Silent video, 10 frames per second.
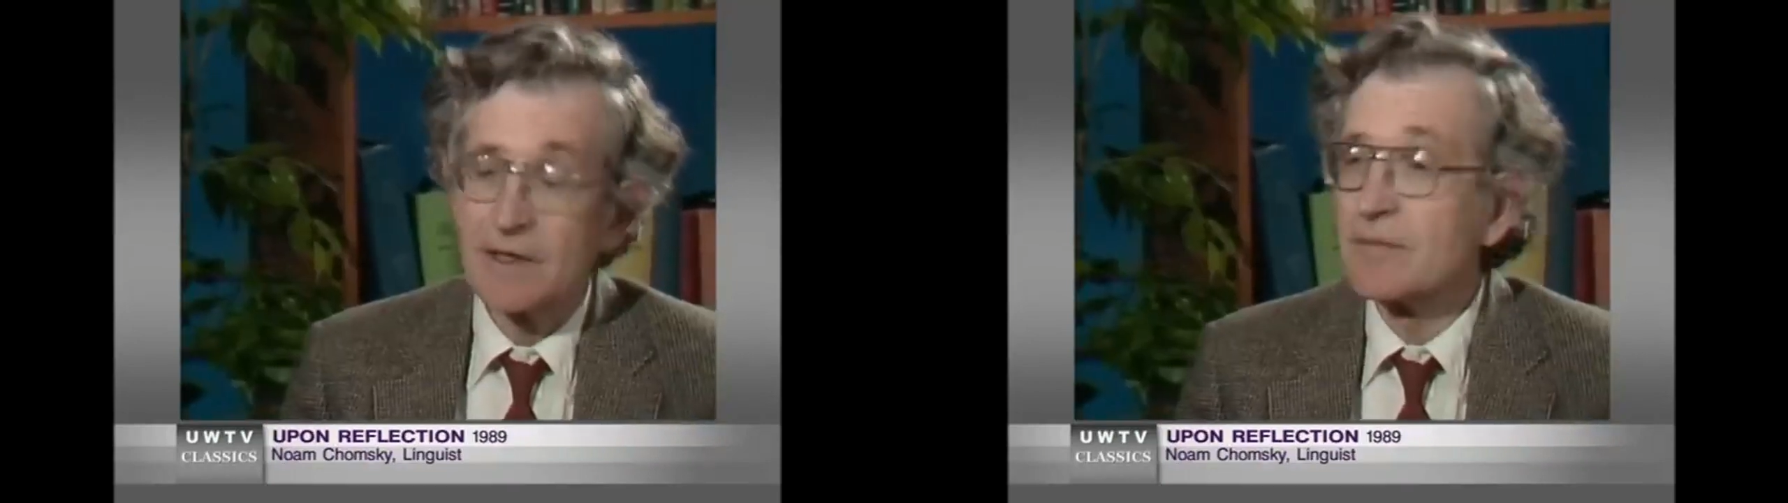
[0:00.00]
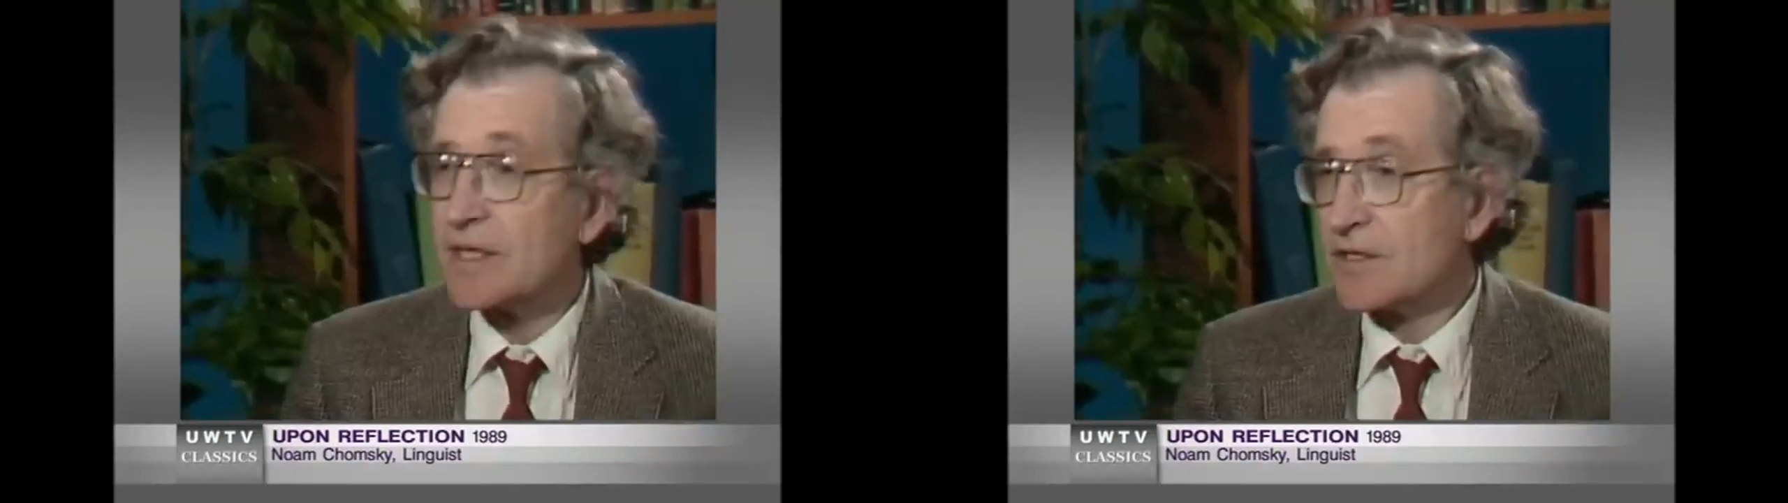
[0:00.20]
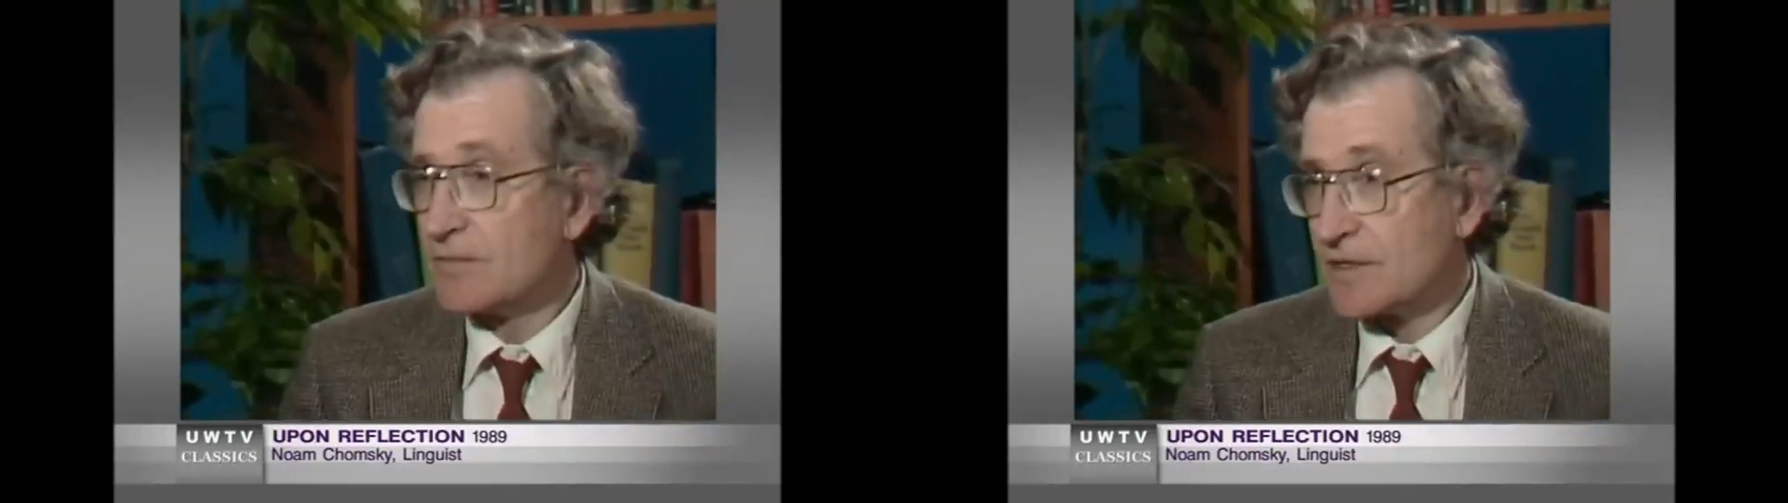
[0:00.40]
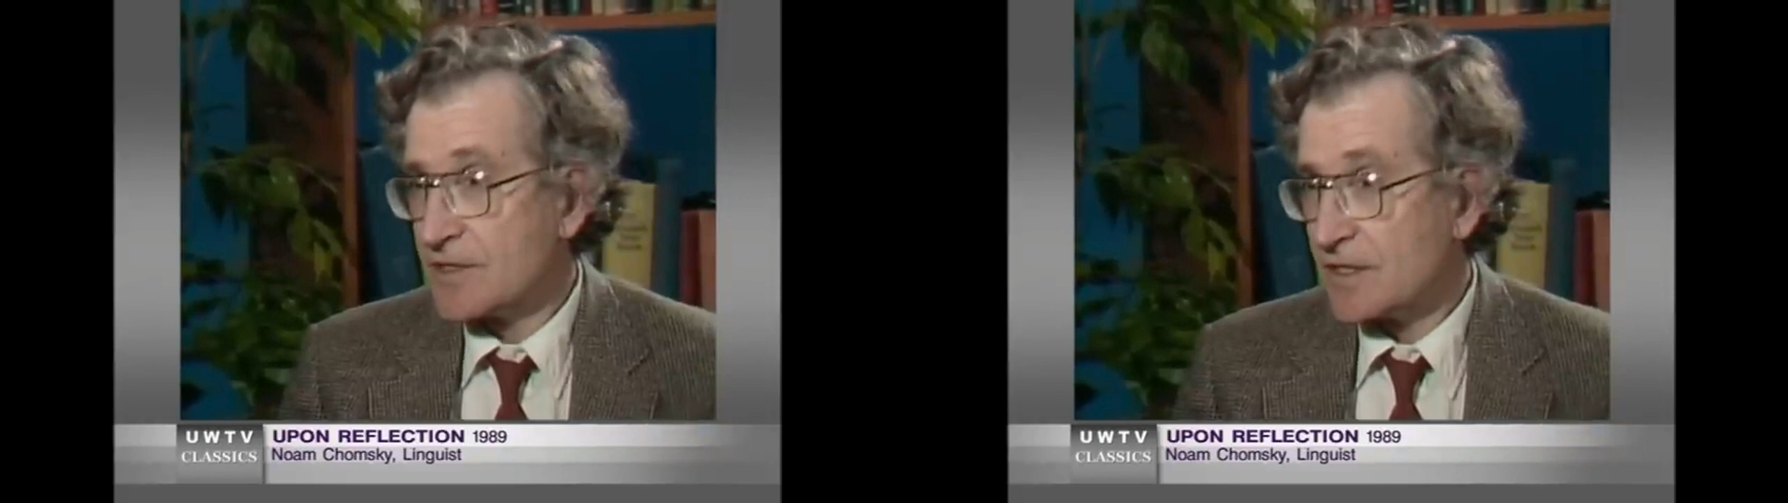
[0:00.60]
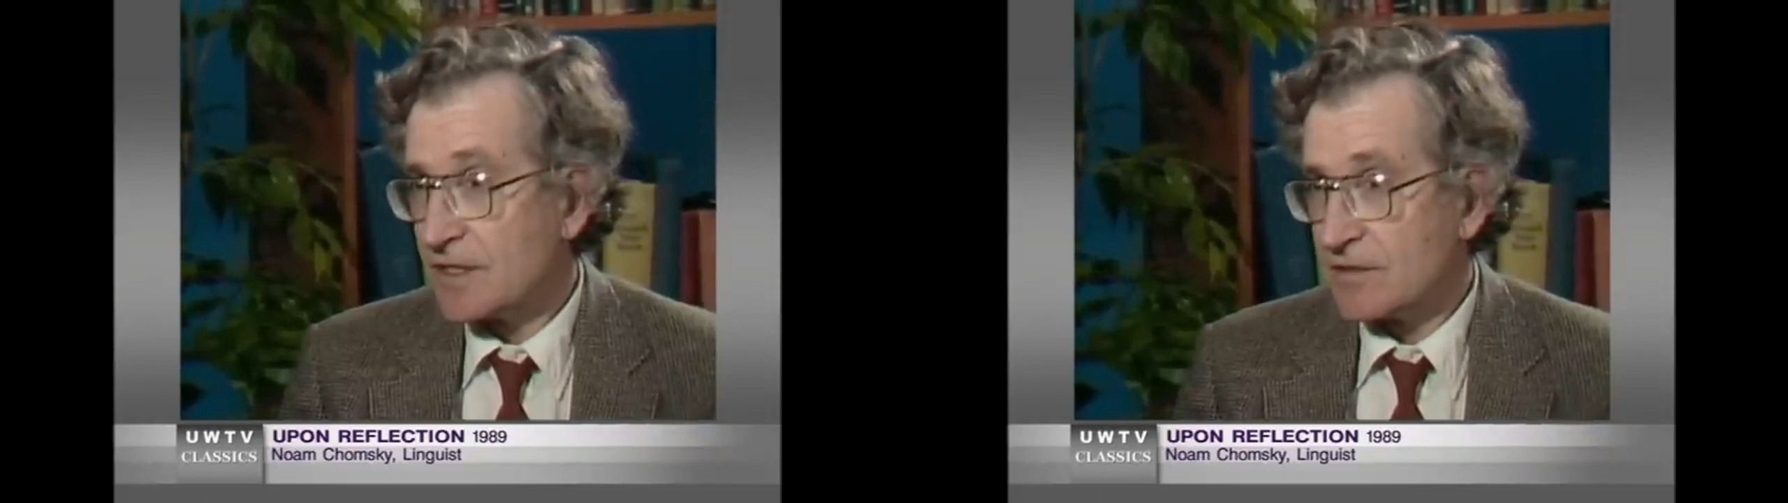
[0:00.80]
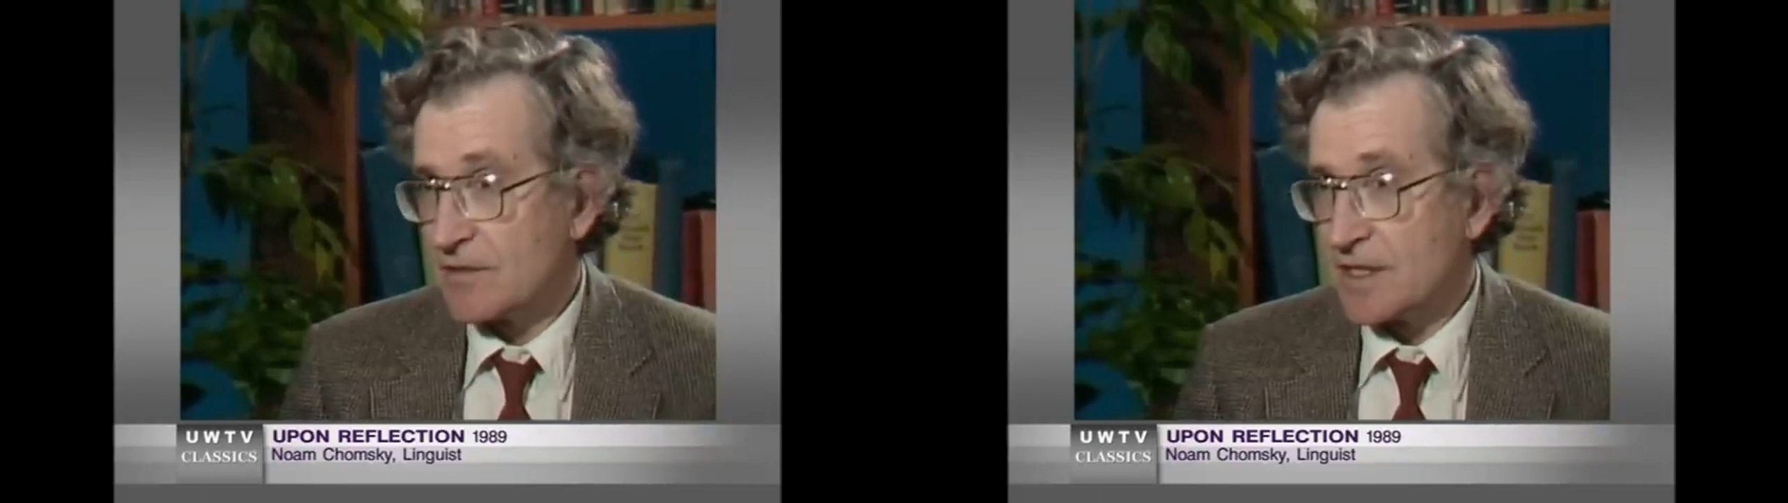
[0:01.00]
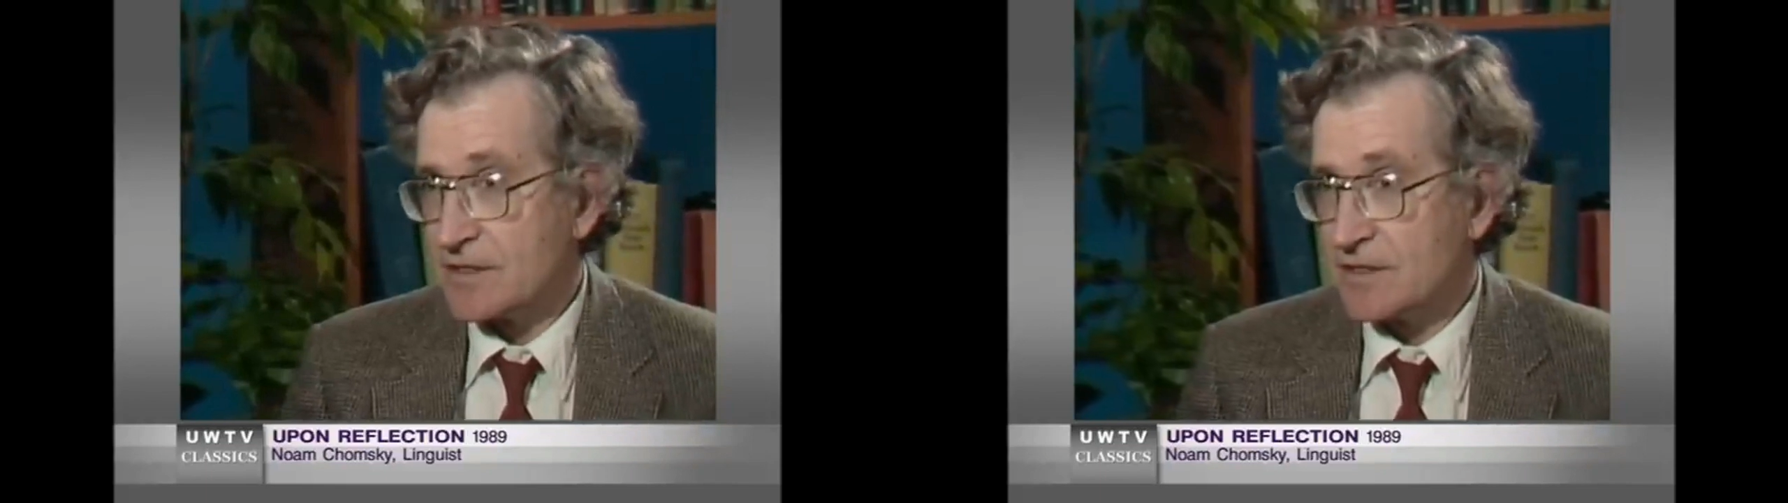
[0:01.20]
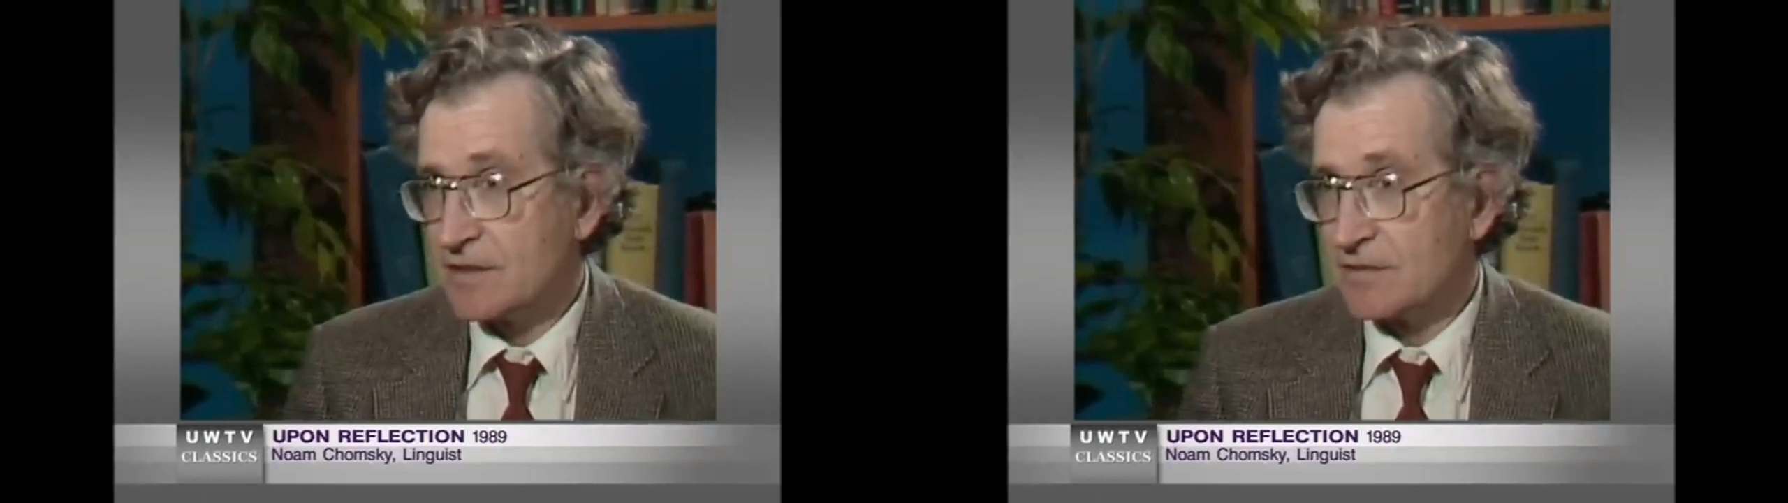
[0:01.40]
We can be humorous in other
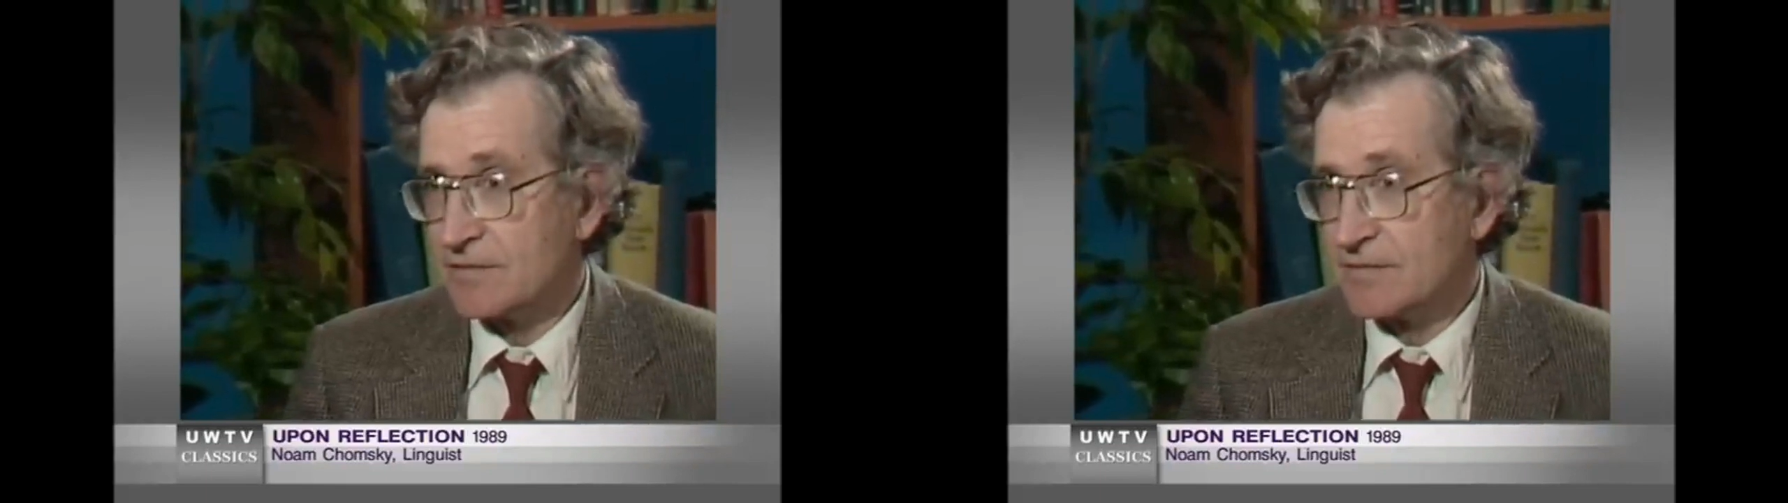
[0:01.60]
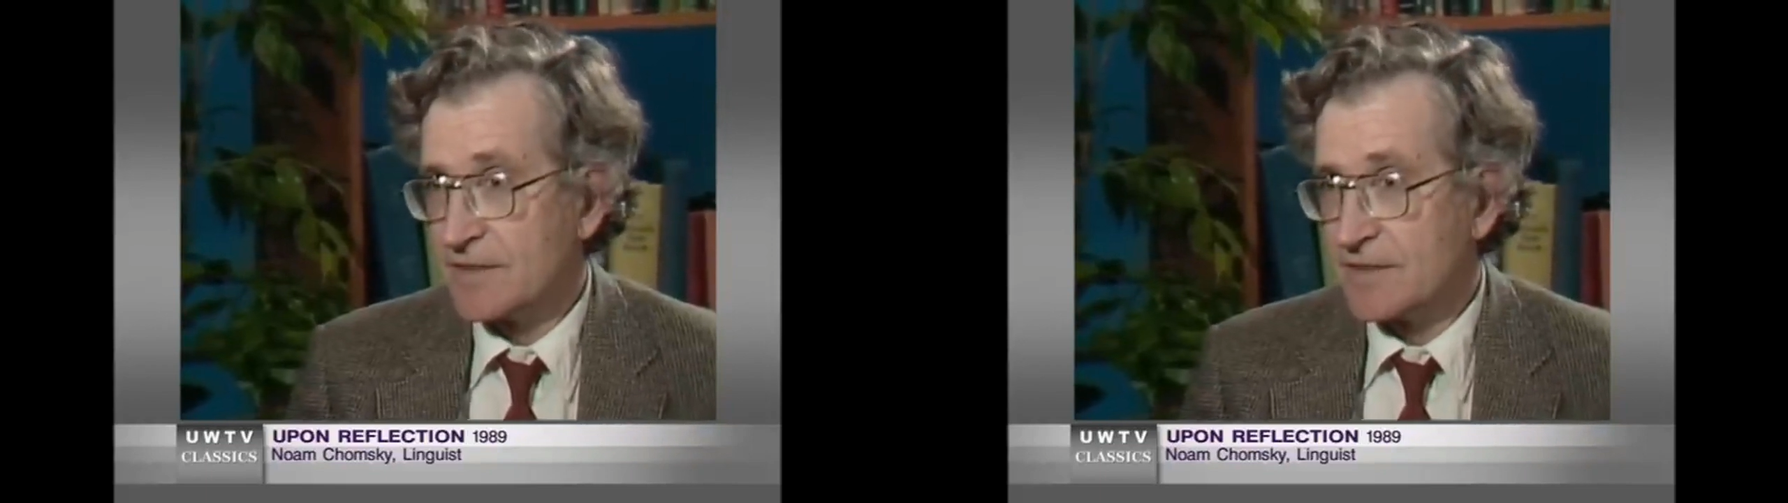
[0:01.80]
ways too.